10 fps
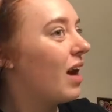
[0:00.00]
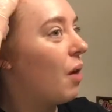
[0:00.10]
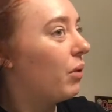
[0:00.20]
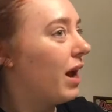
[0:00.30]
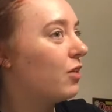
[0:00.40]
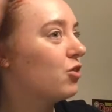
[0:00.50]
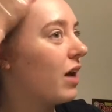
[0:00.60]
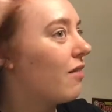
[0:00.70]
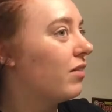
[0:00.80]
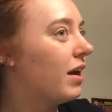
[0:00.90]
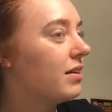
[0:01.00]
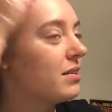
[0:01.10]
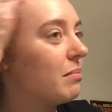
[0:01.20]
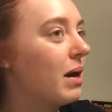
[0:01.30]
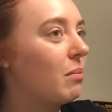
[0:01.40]
I would actually have liked
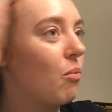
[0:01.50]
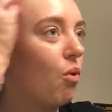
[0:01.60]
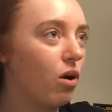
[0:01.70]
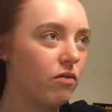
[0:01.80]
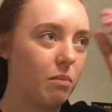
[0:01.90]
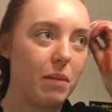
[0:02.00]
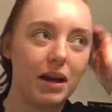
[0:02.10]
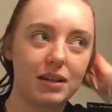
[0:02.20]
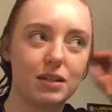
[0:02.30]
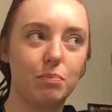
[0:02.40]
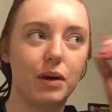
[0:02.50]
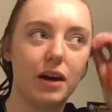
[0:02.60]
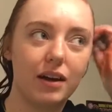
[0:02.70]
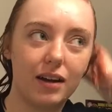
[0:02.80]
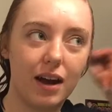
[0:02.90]
to make more of a mix,
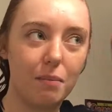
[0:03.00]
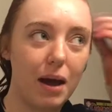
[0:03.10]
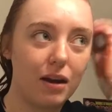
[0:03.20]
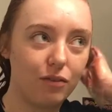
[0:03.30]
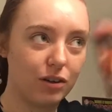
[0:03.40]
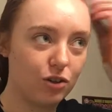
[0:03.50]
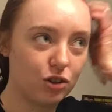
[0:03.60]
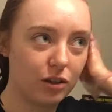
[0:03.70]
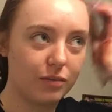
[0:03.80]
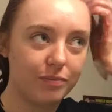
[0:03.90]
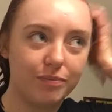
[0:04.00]
but I'm out of conditioner.